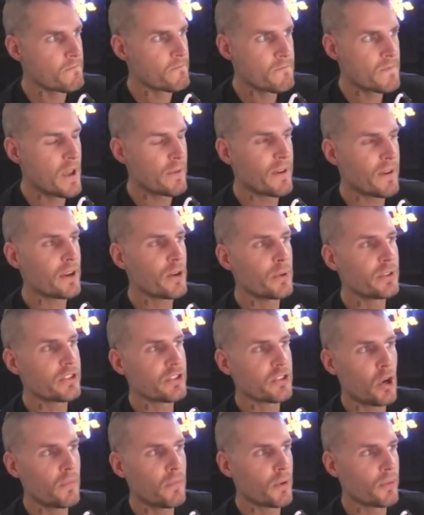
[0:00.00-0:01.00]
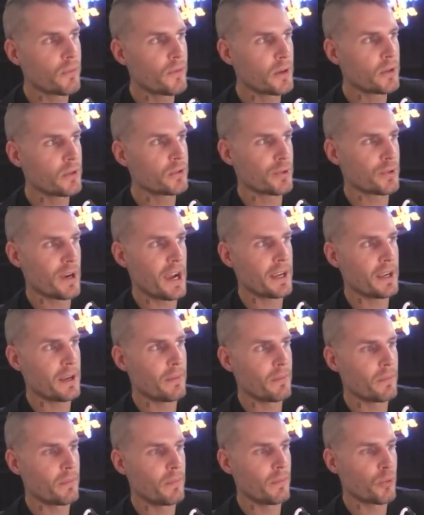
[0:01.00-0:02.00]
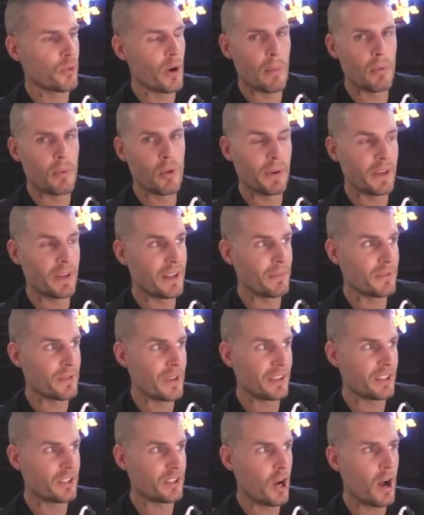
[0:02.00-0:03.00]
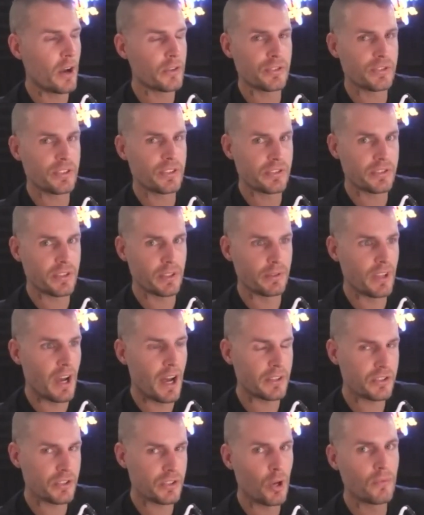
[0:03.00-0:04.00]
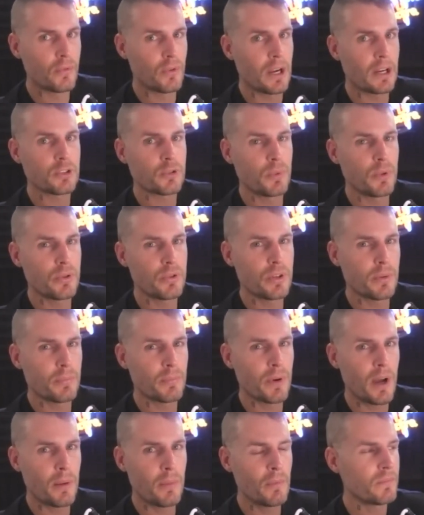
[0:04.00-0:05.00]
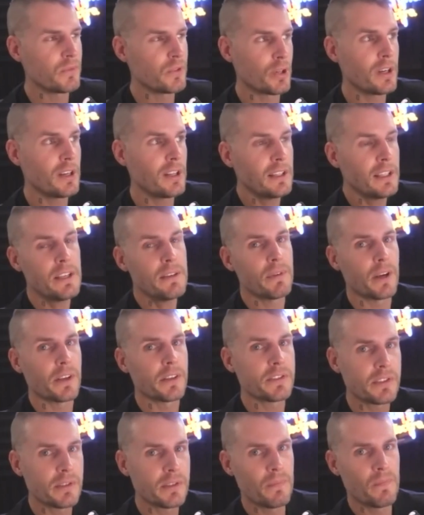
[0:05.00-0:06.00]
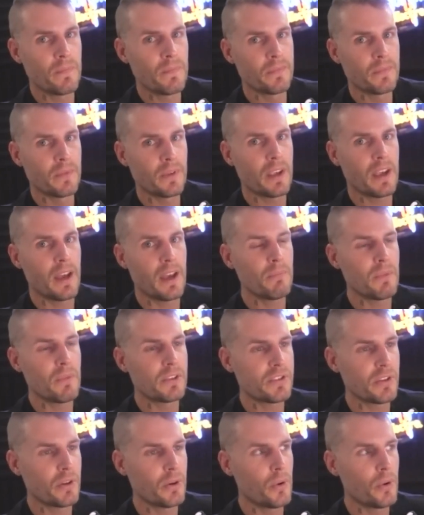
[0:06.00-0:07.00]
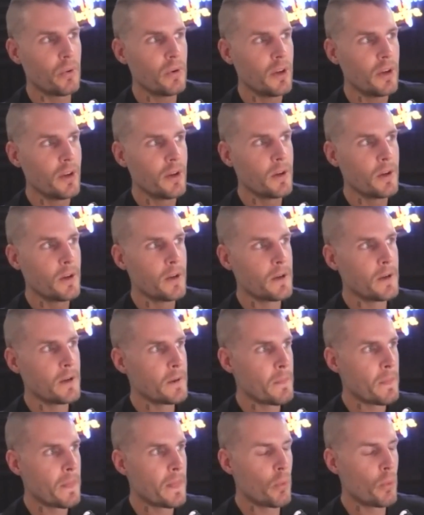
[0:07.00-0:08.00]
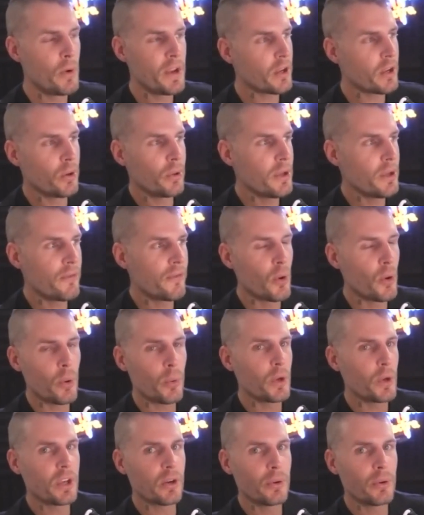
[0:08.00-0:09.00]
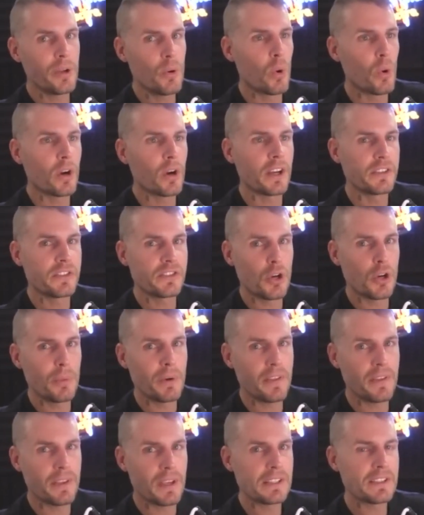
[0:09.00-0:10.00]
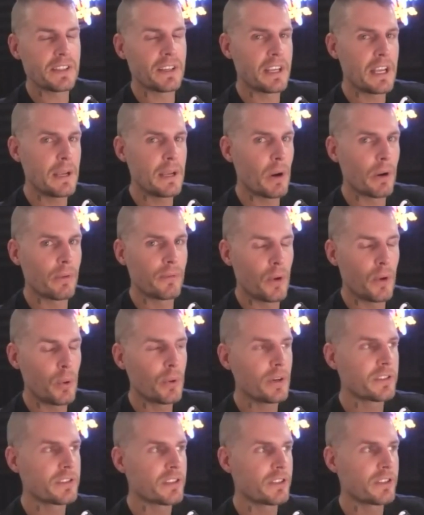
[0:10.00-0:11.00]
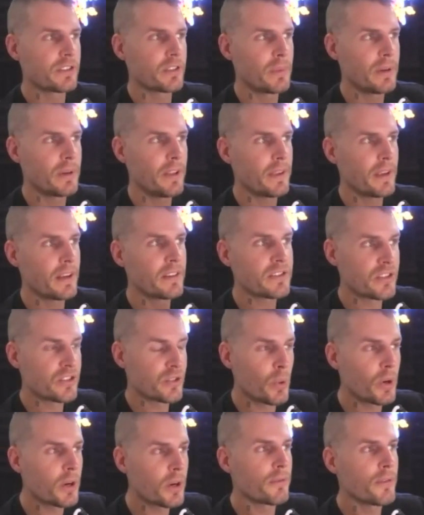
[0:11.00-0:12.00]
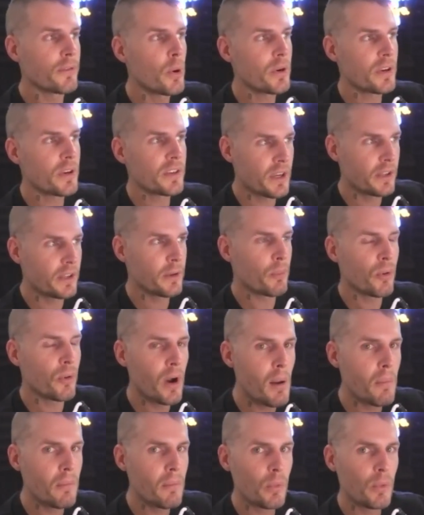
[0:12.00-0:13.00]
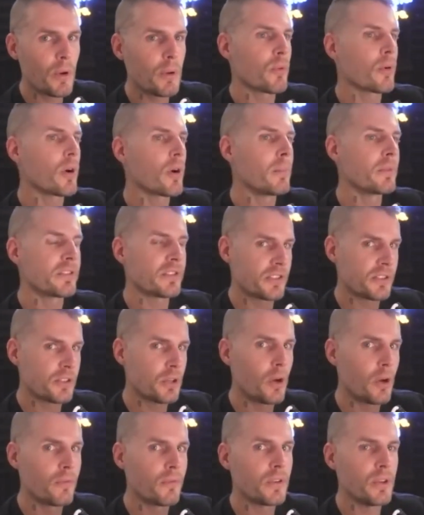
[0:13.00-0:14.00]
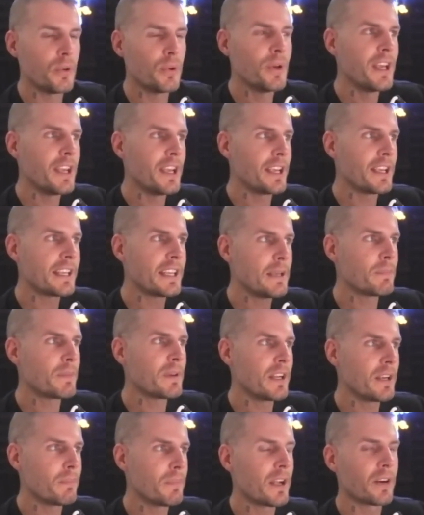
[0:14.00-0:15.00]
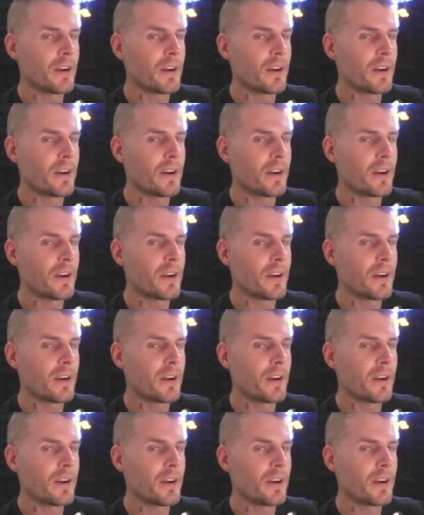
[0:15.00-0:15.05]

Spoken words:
If I go and solve your funnel tracking problem, but it causes us to not solve your attribution problem, you're going to leave us. Okay. And so we can only work on so many things and keep our focus on so many things. And so we're going to focus on the problem that we promise to solve for you and keep getting better